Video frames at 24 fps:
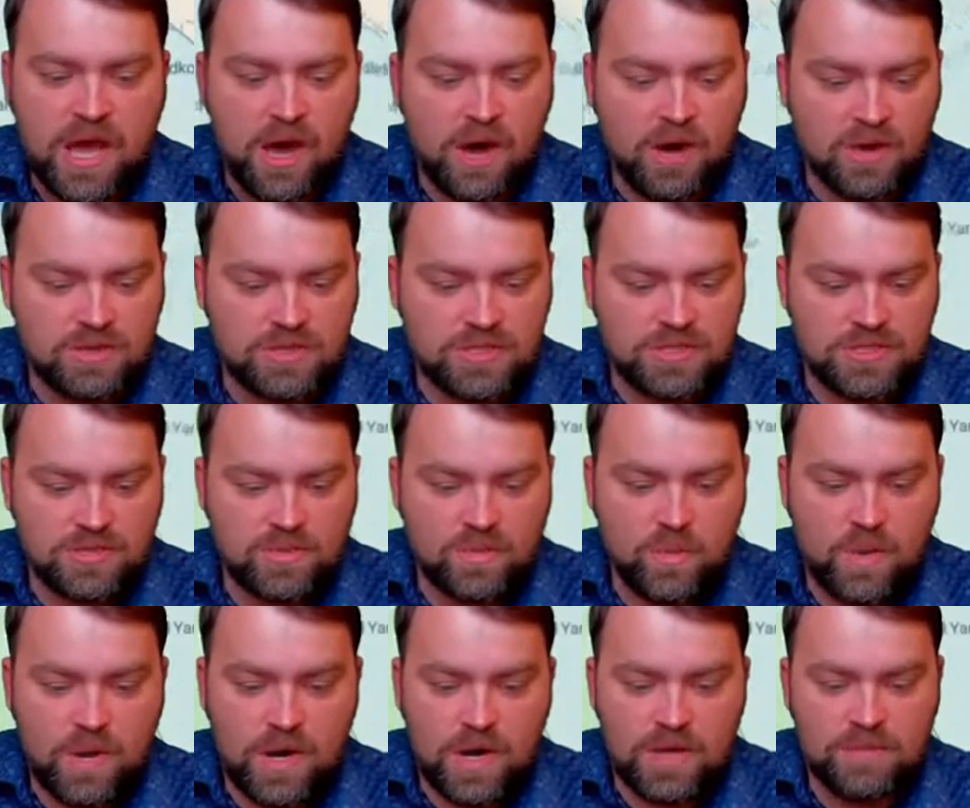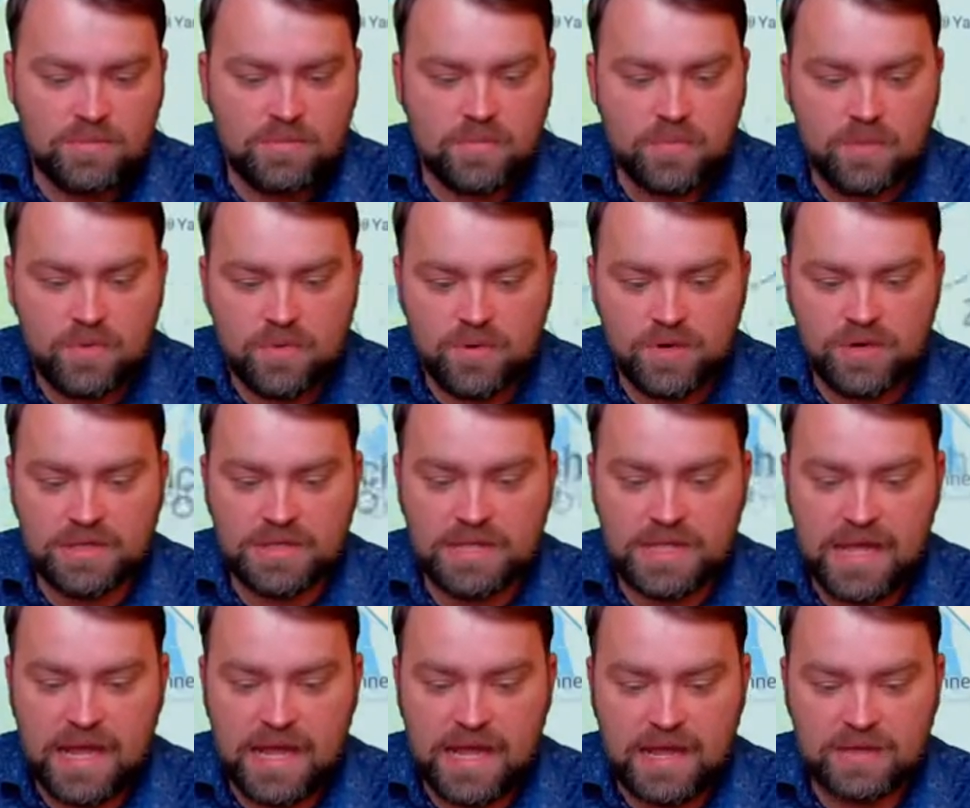Also, one more
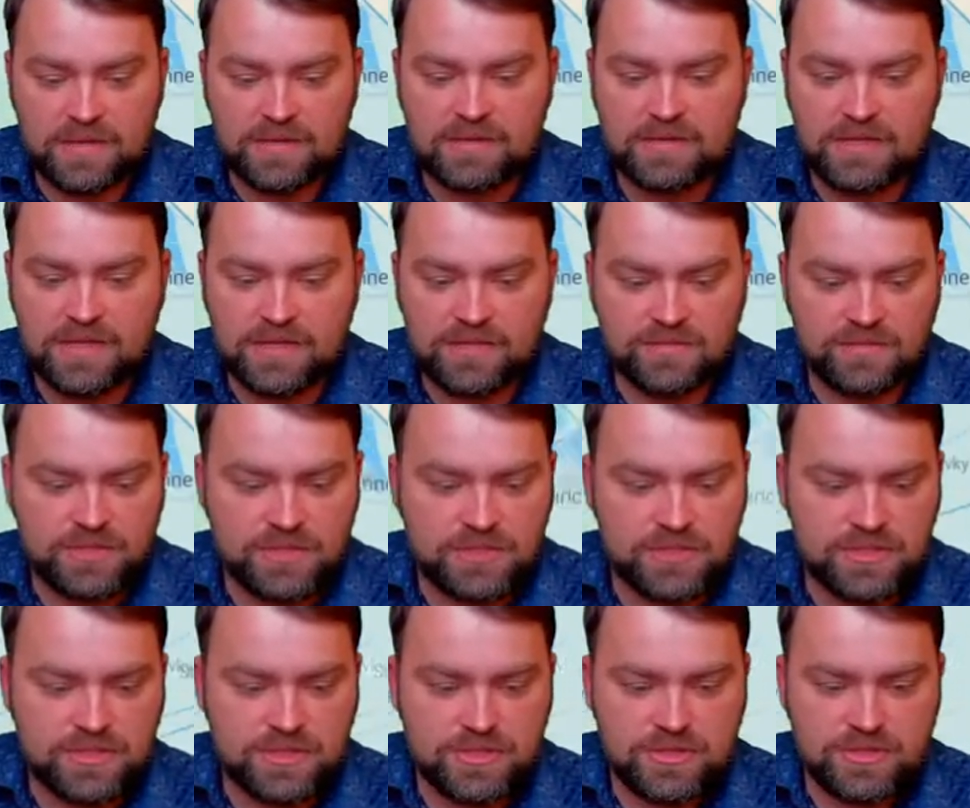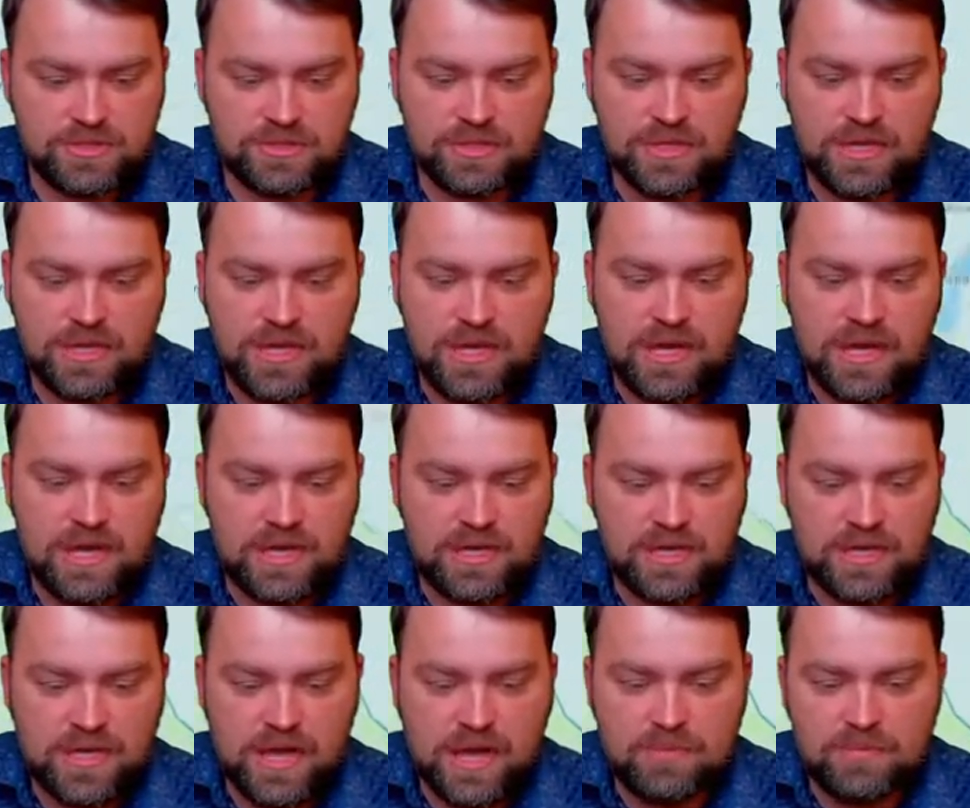gain that we took,
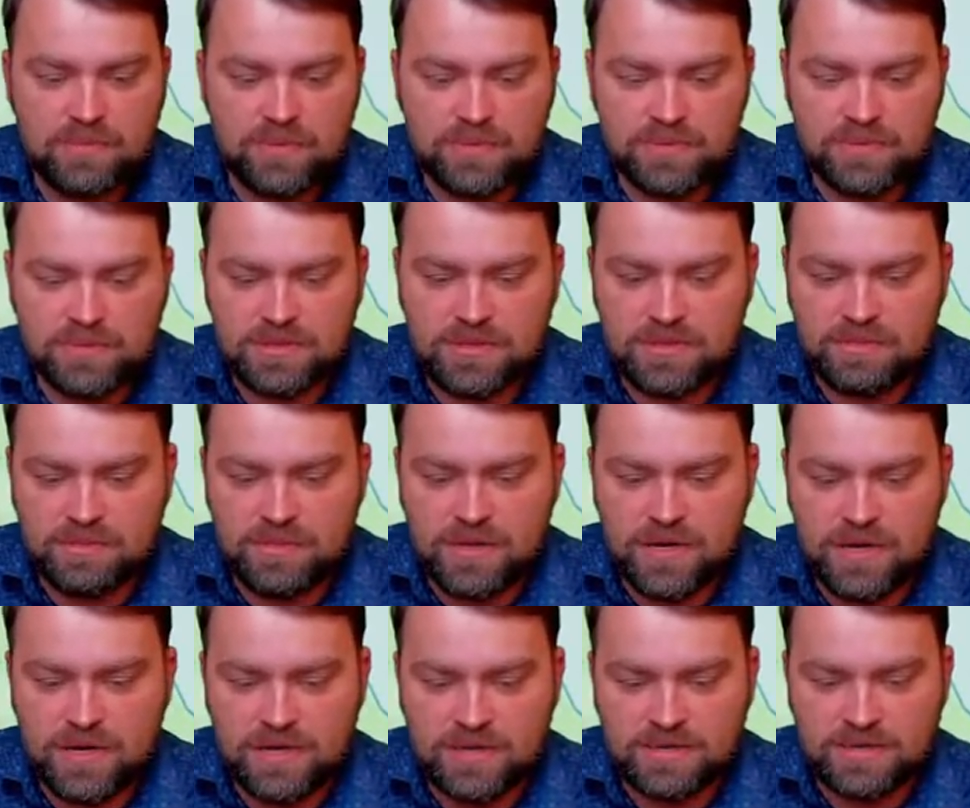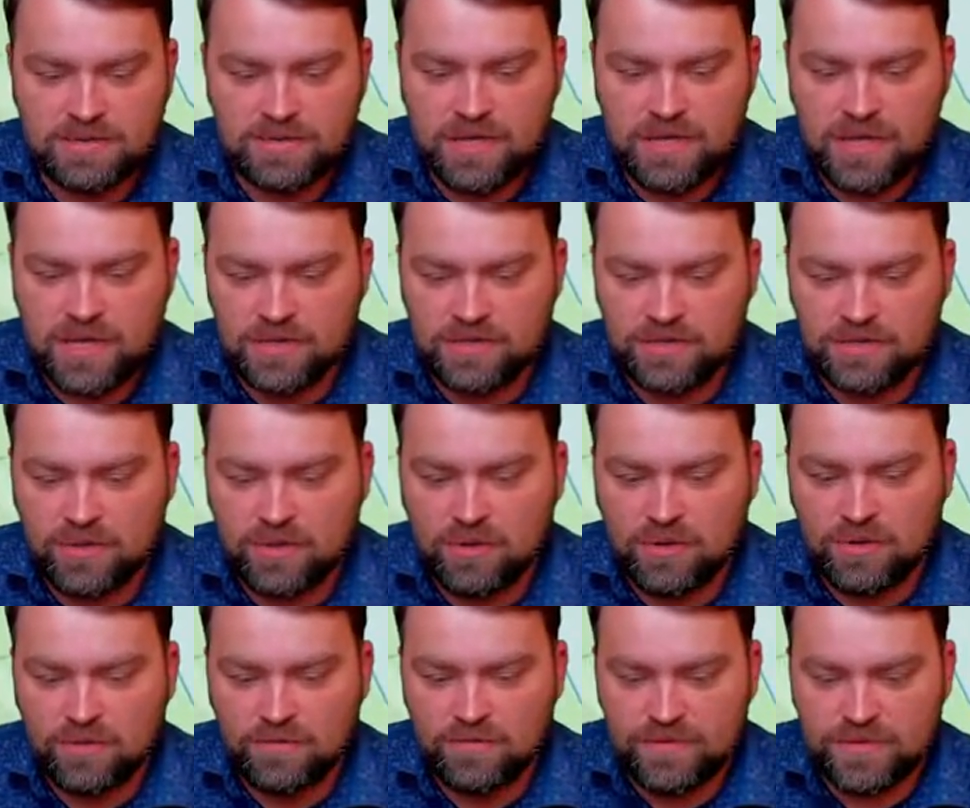Yampil, Lyman, and
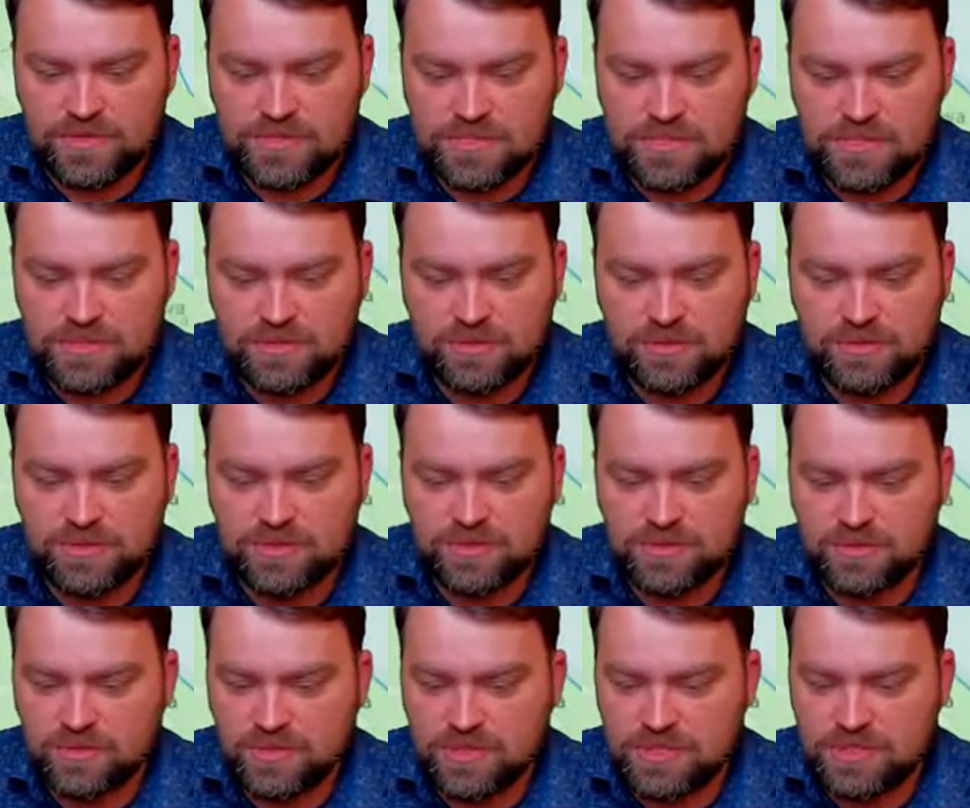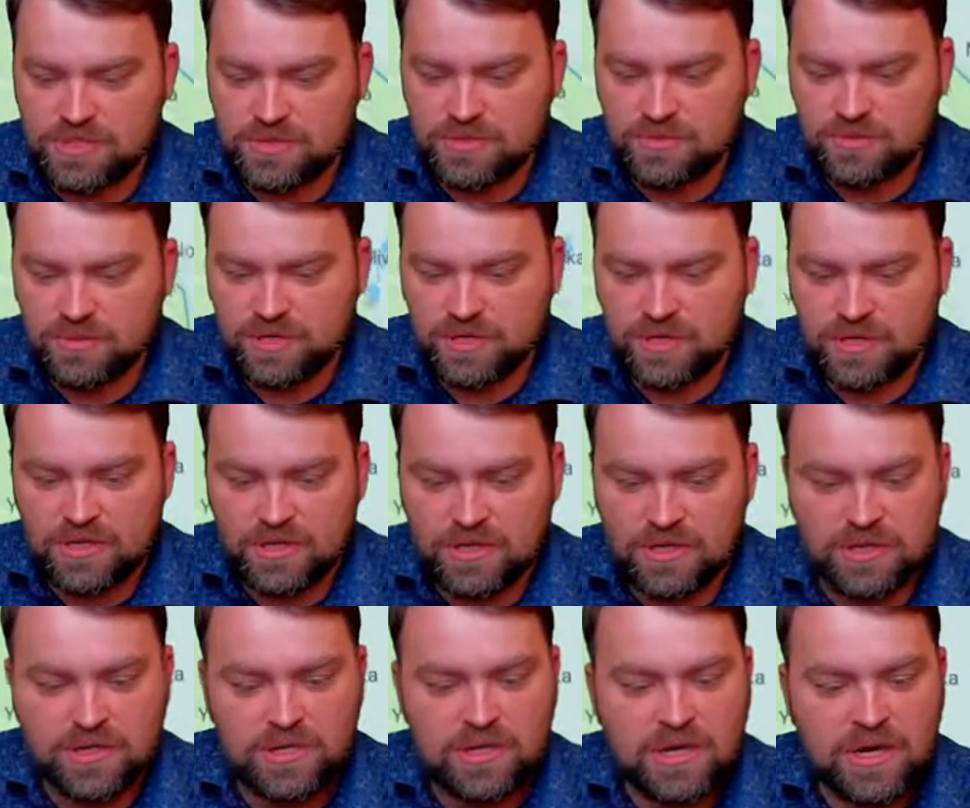all of these territories over
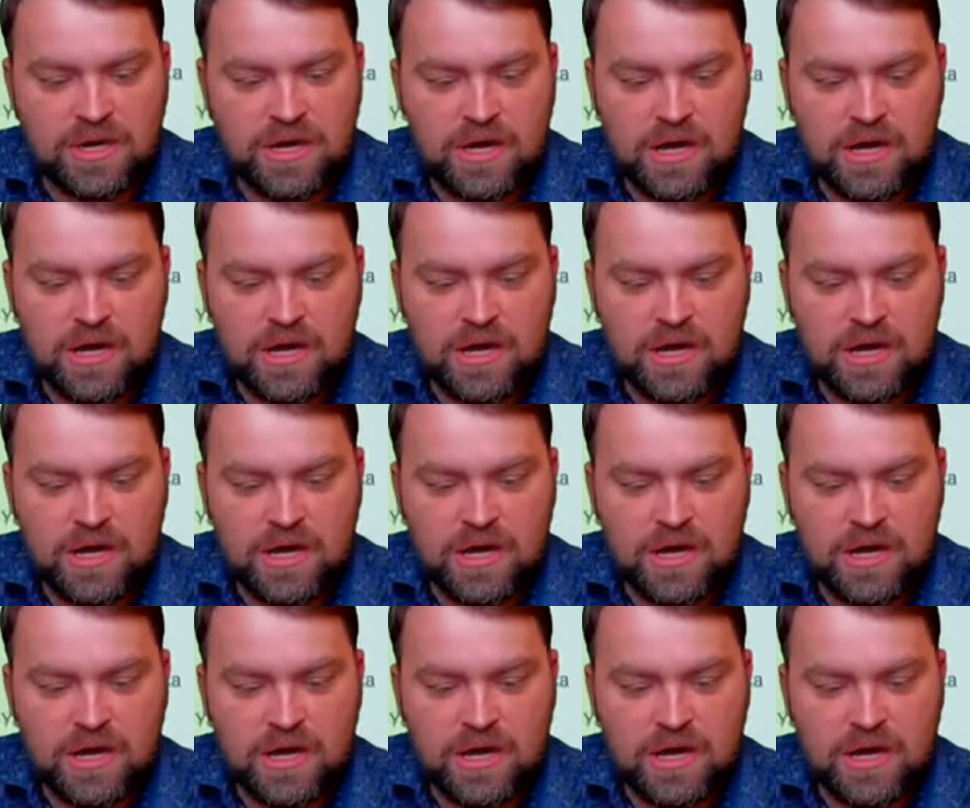here,